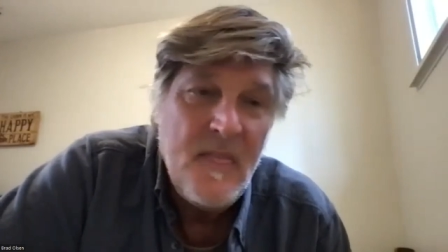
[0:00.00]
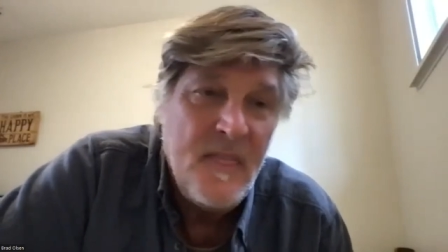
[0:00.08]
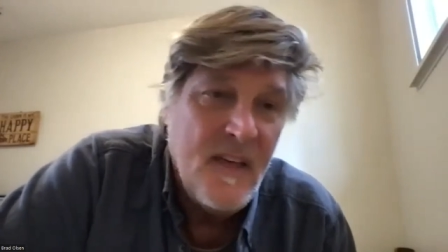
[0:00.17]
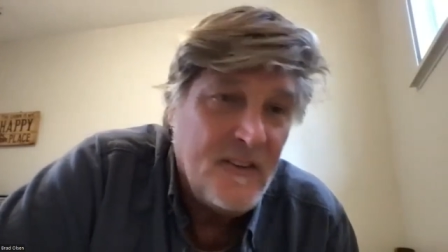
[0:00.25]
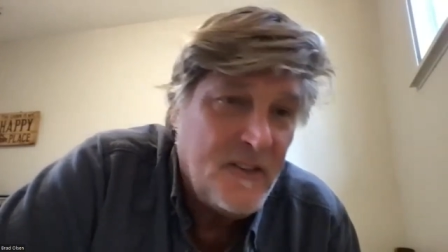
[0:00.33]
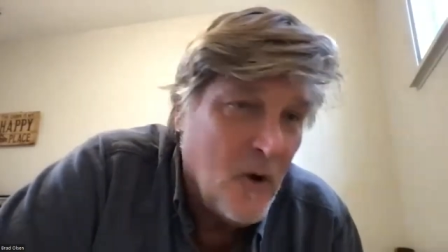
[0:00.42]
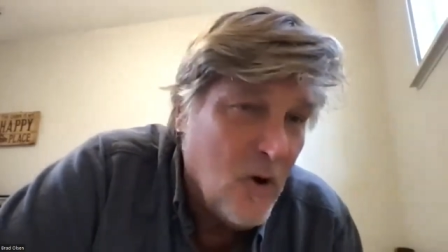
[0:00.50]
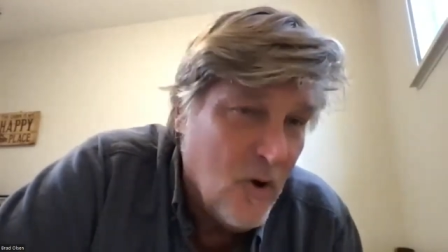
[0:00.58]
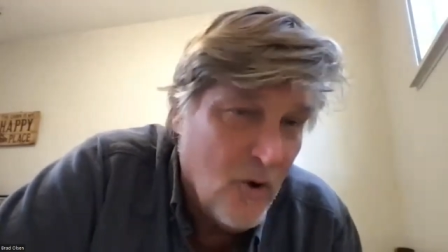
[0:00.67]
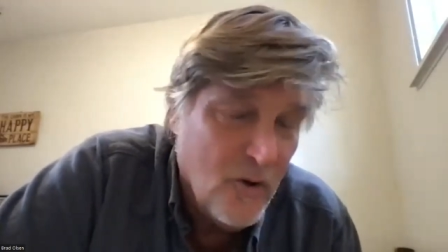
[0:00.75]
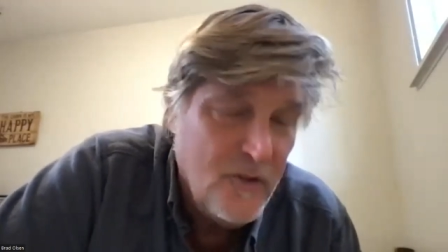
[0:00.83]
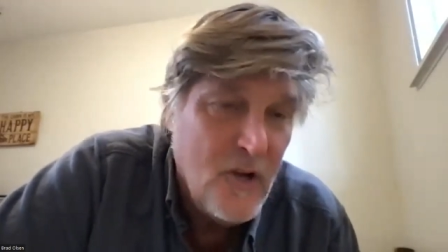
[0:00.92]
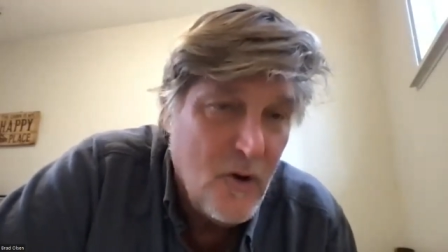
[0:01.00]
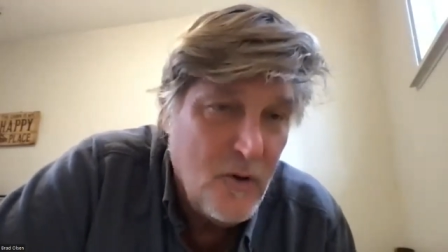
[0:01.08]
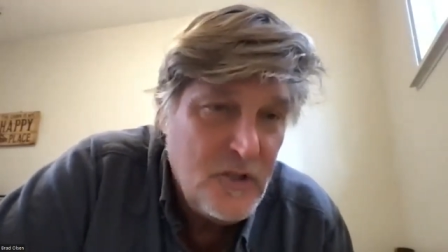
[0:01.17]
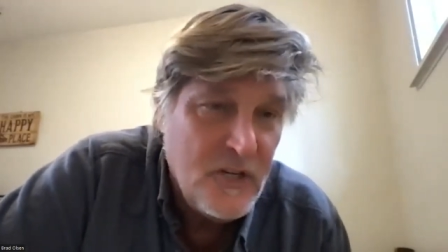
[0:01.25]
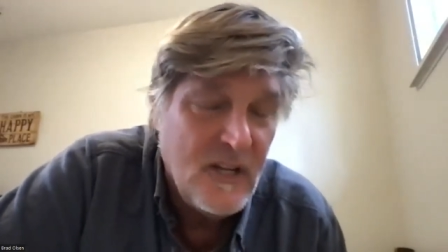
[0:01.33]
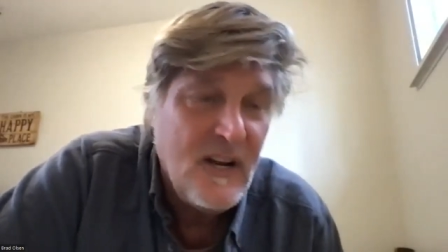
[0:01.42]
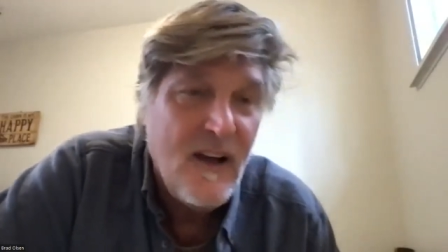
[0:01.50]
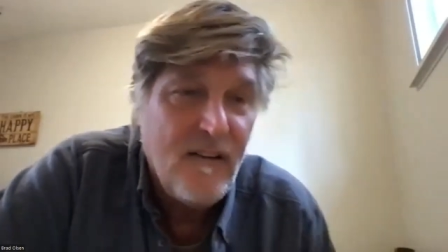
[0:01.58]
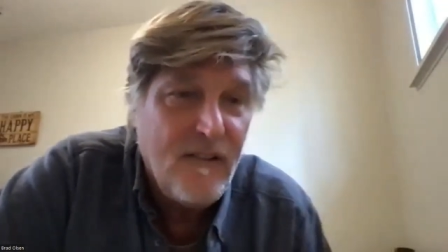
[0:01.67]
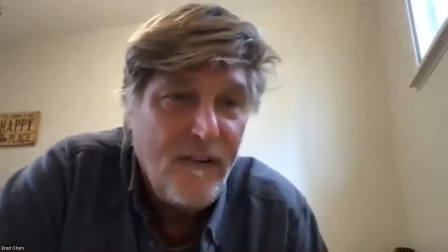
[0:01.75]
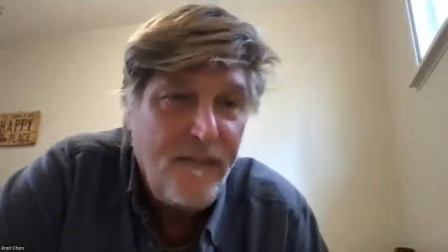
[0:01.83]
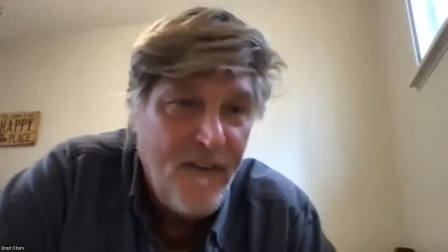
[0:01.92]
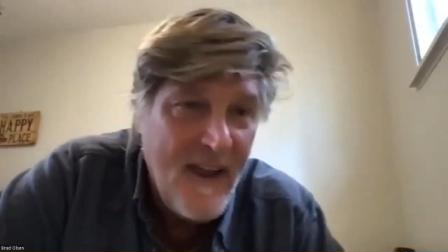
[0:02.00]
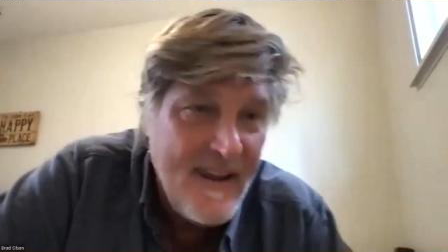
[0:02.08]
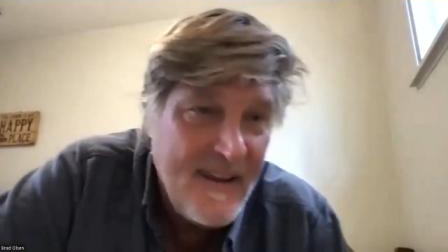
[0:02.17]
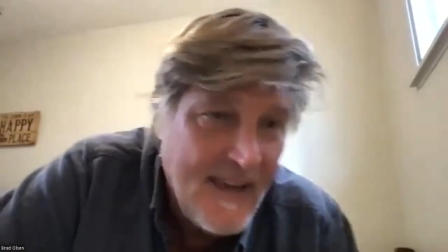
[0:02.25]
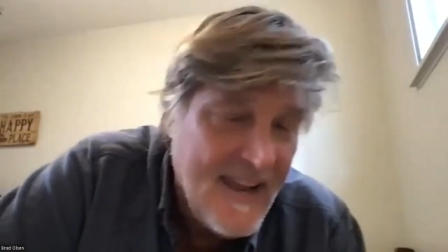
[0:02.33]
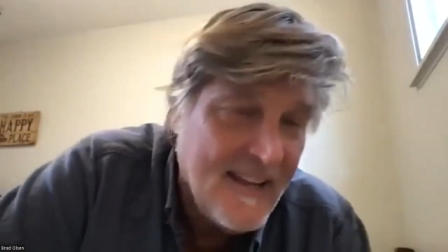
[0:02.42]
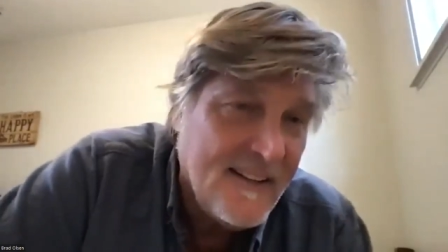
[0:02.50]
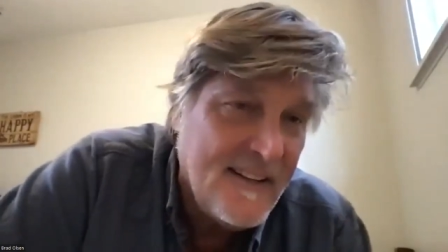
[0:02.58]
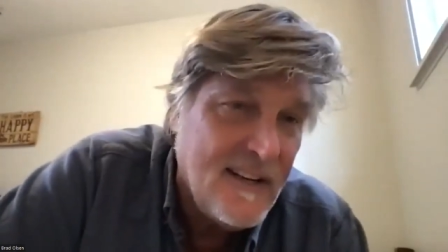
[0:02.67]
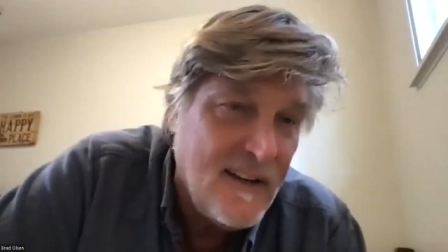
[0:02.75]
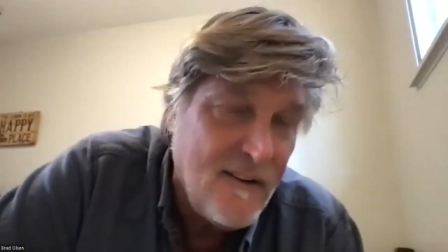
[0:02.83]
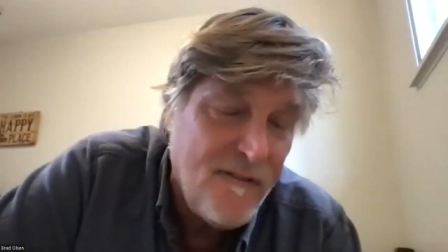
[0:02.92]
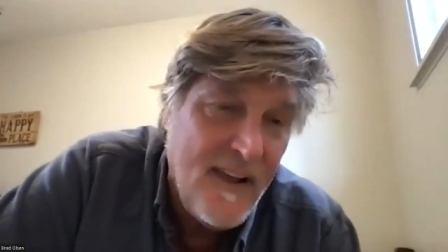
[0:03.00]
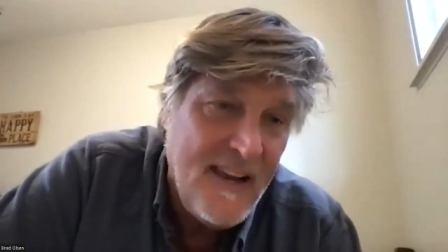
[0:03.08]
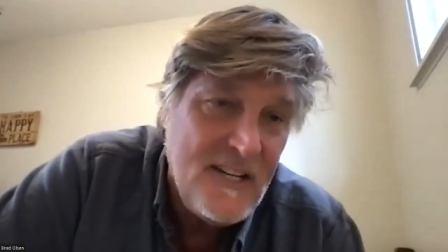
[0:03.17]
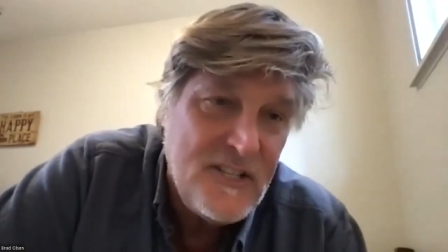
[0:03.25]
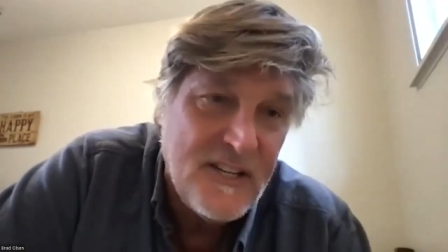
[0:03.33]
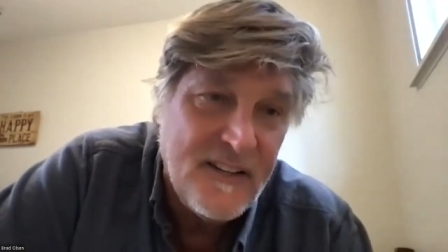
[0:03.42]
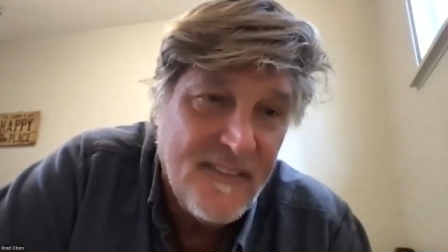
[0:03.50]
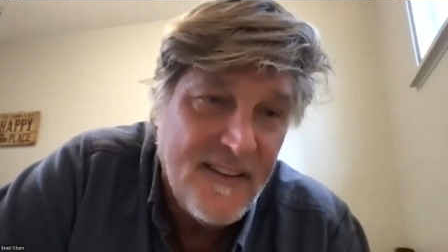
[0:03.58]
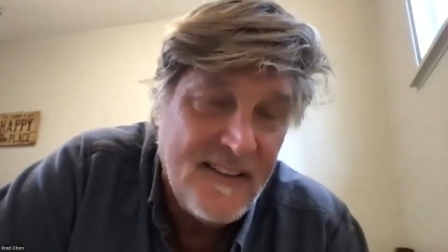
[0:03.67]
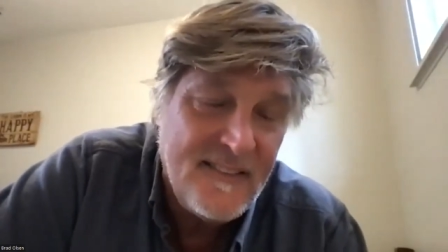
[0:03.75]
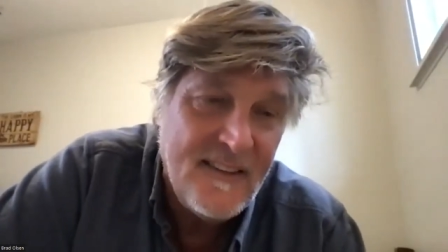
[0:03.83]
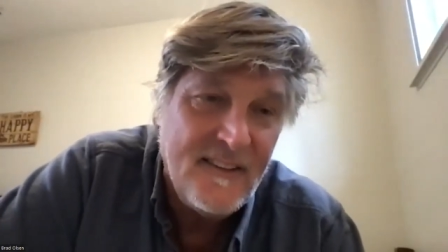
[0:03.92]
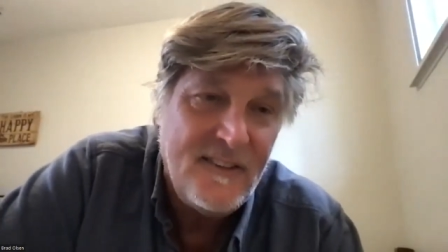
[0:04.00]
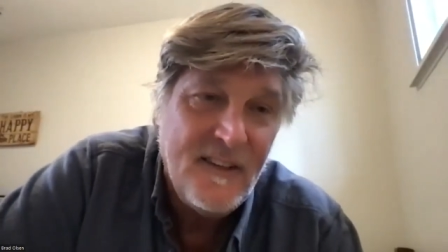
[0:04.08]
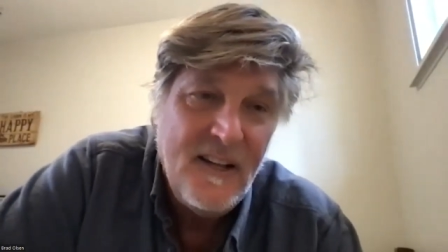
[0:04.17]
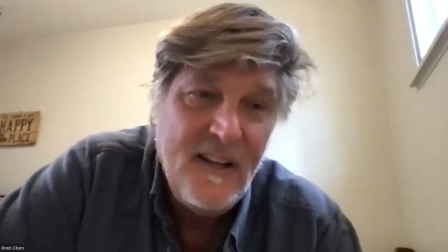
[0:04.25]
this whole notion of a fake alien invasion that this